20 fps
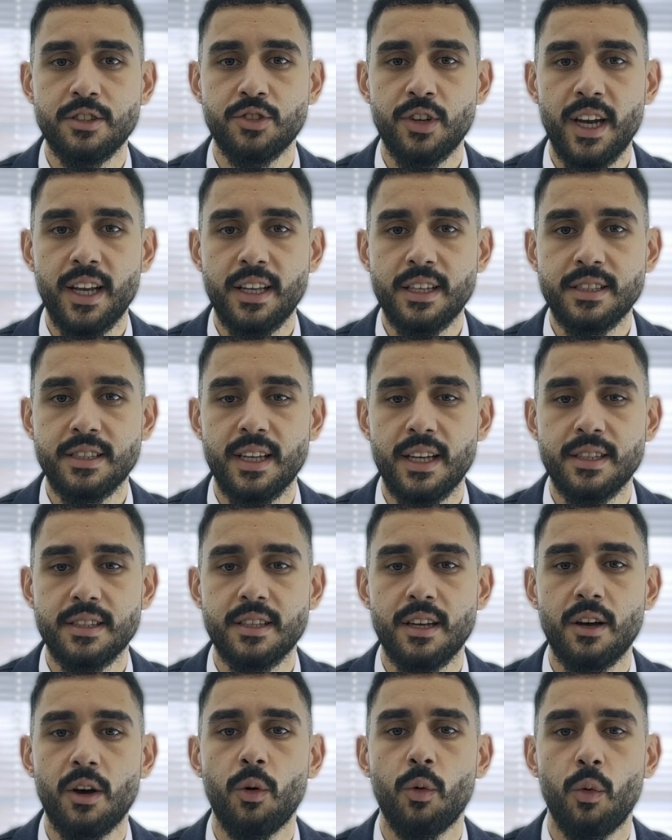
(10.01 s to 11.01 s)
training
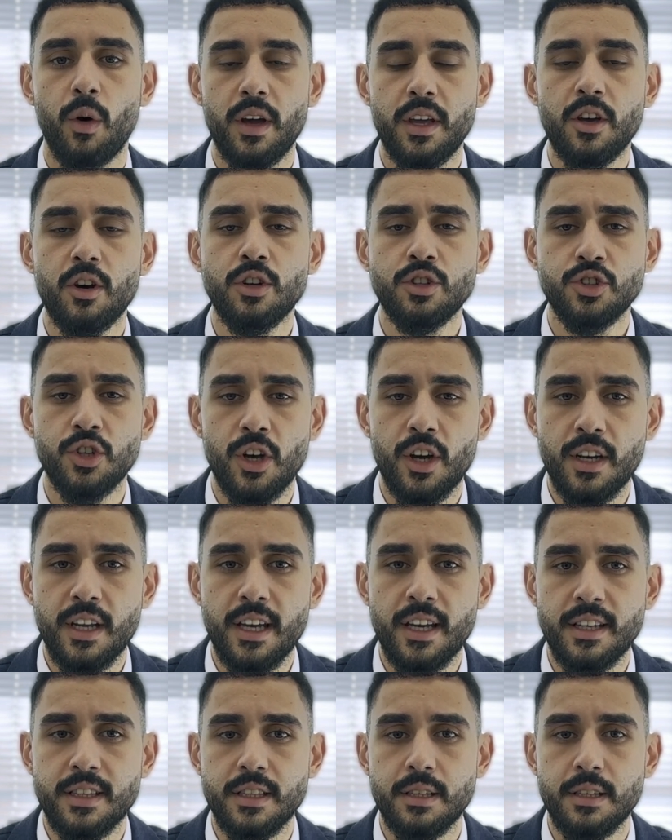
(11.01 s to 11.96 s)
center where your journey